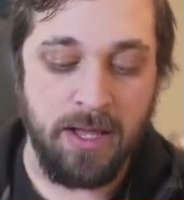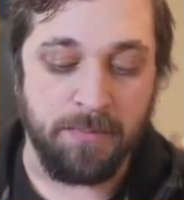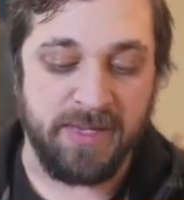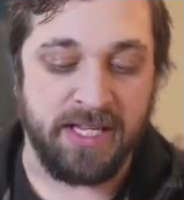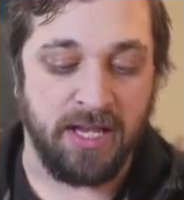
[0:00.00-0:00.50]

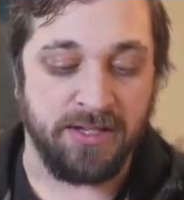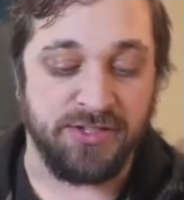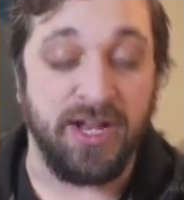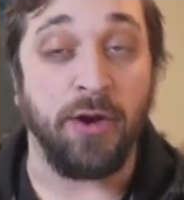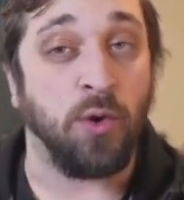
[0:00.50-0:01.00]
because
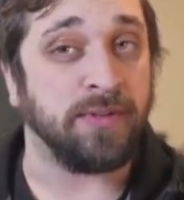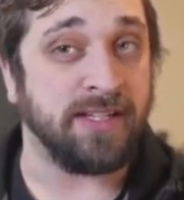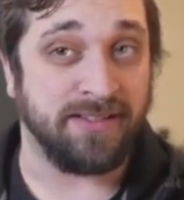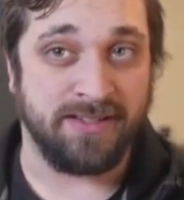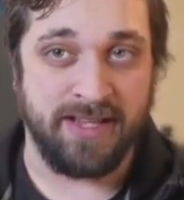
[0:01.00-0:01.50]
not only
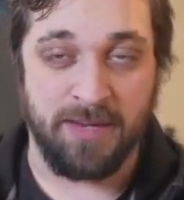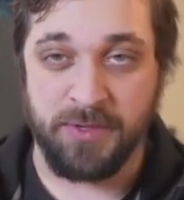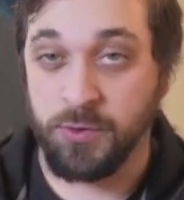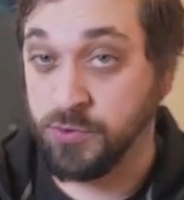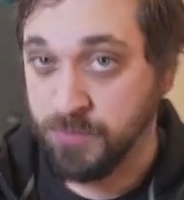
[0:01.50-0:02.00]
does it set up an
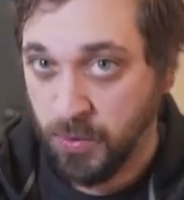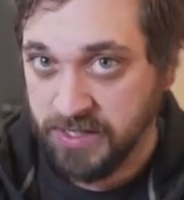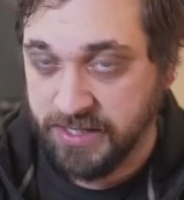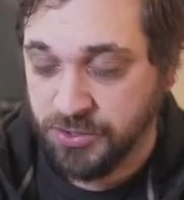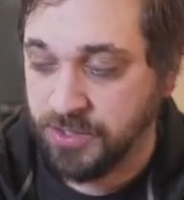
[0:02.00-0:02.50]
Ooze
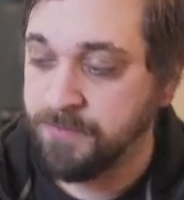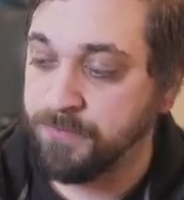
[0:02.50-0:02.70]
Modius engine,